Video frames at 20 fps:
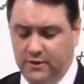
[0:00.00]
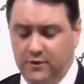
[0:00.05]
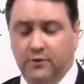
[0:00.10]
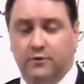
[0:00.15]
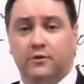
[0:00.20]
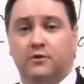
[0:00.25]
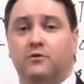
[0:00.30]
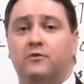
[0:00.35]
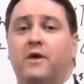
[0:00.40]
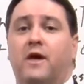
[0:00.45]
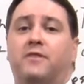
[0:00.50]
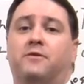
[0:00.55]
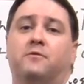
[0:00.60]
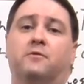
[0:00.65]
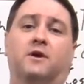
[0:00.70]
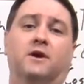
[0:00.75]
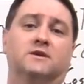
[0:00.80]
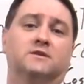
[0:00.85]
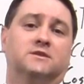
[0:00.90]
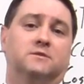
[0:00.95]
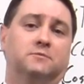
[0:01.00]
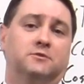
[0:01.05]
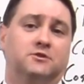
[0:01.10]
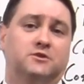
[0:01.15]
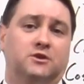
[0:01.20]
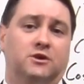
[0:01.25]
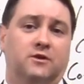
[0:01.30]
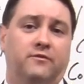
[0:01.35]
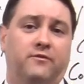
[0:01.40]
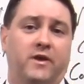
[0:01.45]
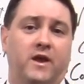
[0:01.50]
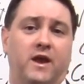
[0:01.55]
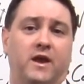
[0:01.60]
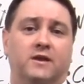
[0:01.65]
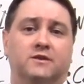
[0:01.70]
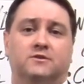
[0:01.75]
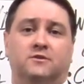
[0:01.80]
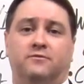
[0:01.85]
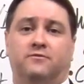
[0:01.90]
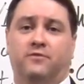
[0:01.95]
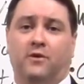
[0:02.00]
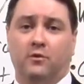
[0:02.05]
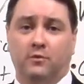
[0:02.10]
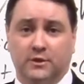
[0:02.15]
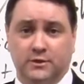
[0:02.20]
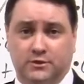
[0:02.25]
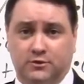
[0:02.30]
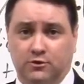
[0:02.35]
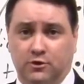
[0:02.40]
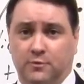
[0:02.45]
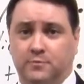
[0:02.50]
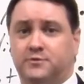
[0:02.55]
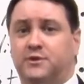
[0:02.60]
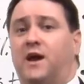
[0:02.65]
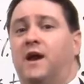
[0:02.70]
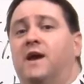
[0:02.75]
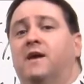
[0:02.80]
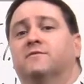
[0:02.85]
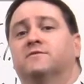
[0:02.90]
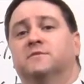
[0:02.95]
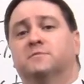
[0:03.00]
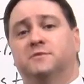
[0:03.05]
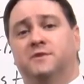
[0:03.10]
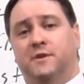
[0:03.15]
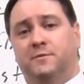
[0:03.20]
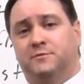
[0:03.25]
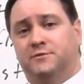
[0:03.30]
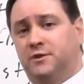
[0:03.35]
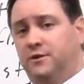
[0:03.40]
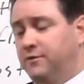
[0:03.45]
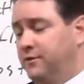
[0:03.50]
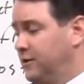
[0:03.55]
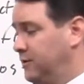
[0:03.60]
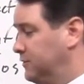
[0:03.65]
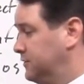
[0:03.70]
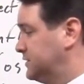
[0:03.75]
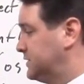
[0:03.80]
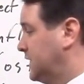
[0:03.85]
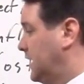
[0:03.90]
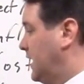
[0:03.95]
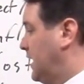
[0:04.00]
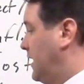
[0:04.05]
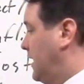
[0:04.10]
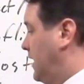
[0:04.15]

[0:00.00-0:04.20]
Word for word: You can do that through customer surveys or focus groups. I have some tips on those.